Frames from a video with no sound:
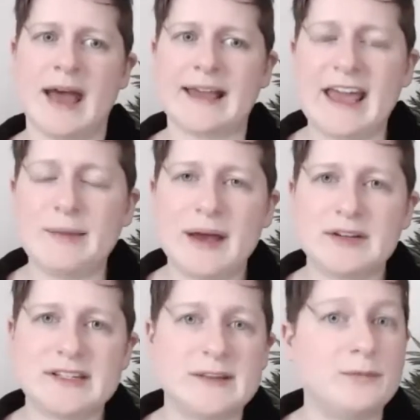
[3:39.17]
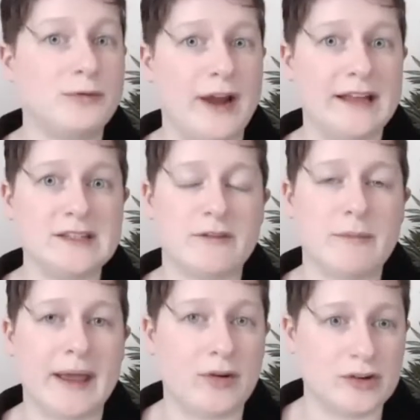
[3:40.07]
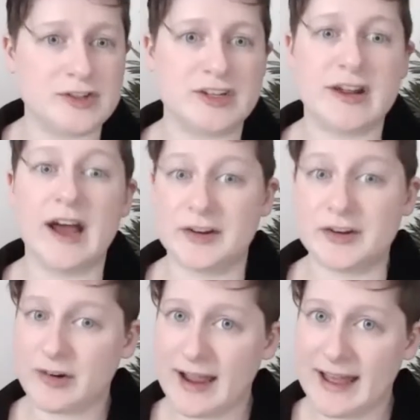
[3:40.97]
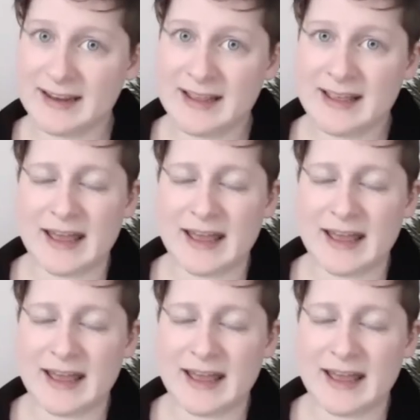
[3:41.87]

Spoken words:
I came out to some friends from my Christian undergrad,